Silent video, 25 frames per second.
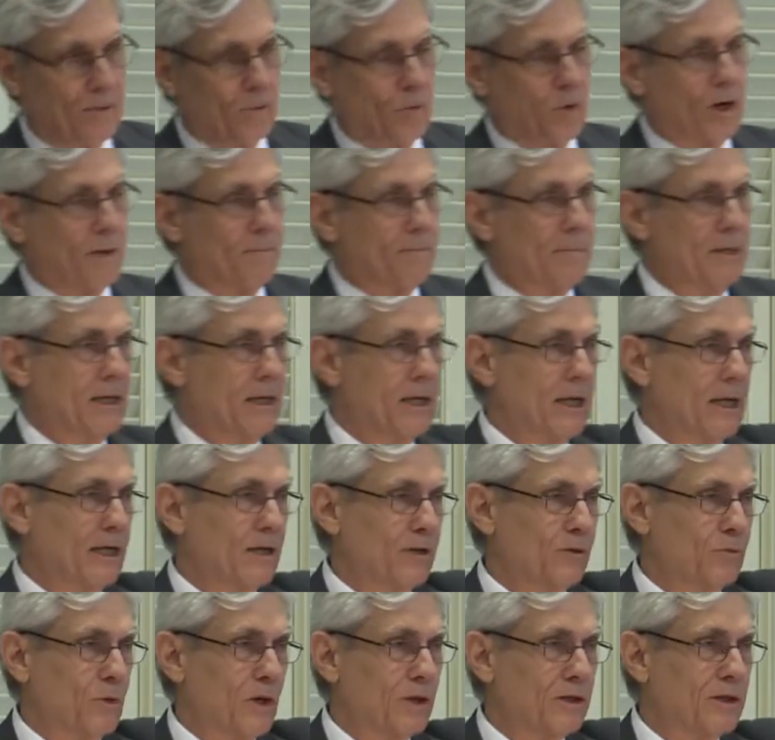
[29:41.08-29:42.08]

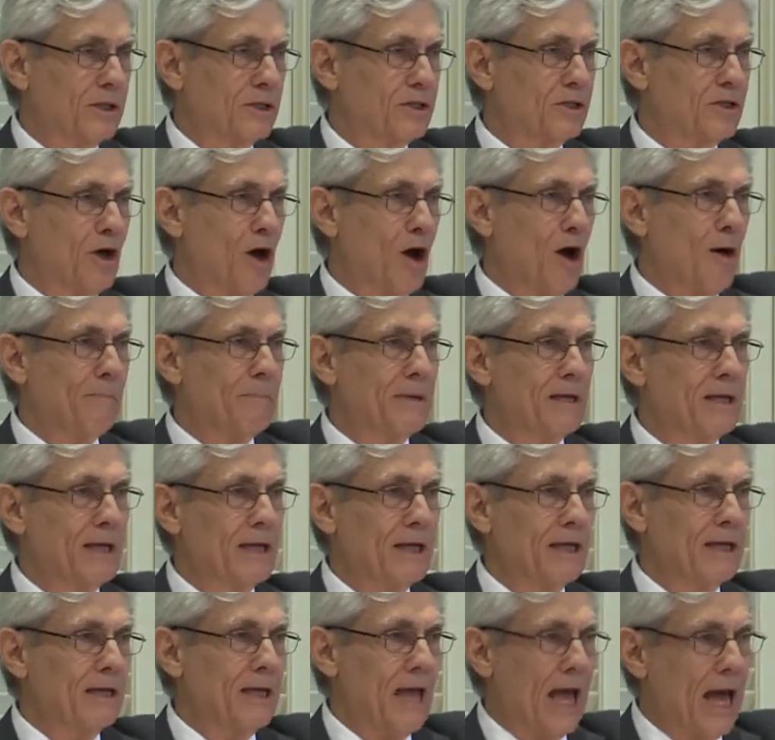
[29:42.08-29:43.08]
How
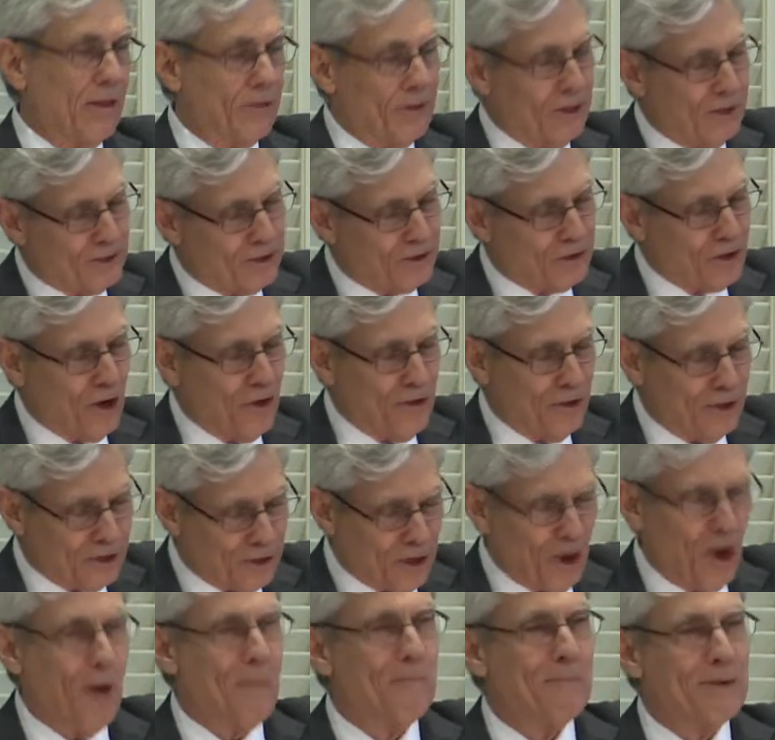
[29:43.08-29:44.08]
the
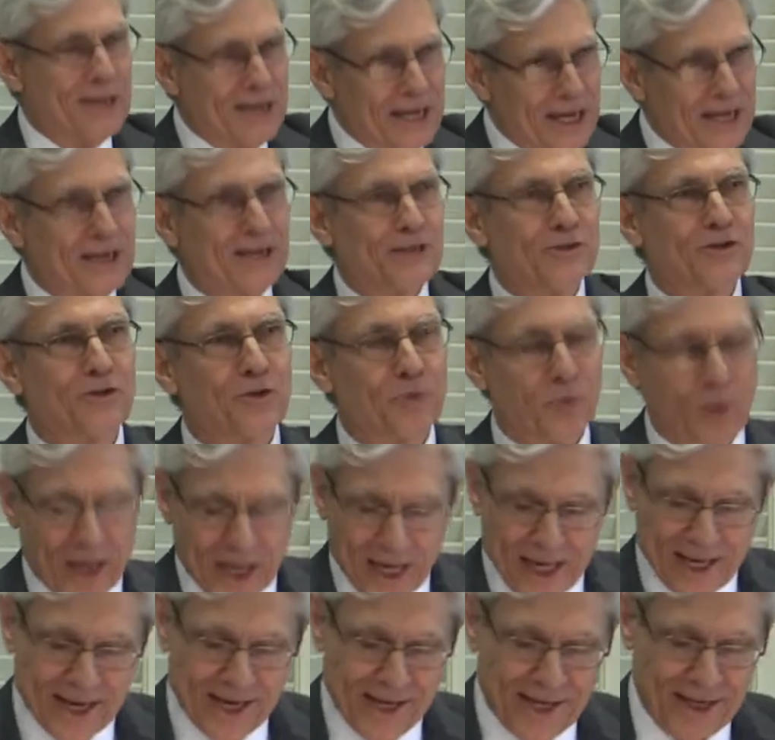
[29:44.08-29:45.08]
psalm begins, the
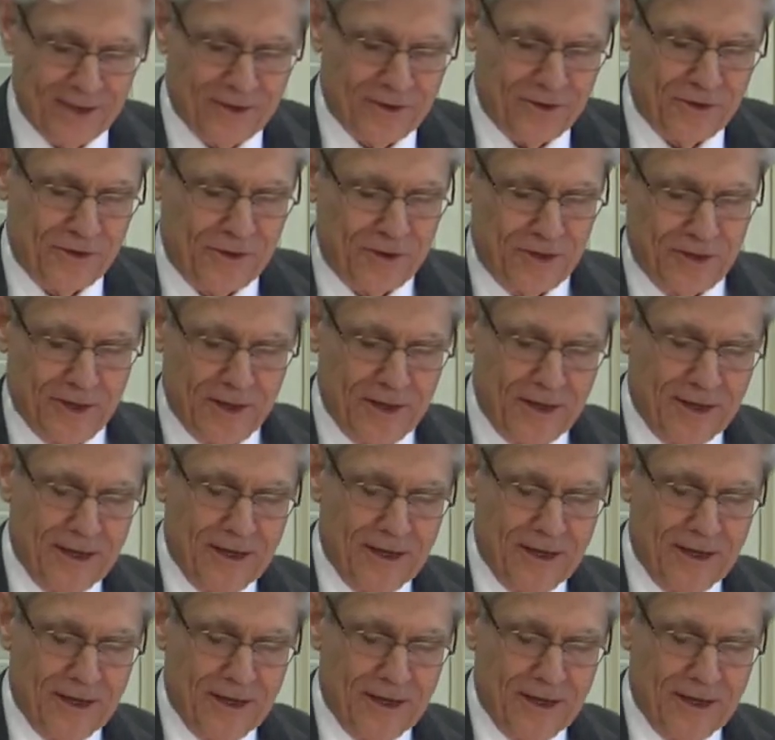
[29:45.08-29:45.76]
way it ends.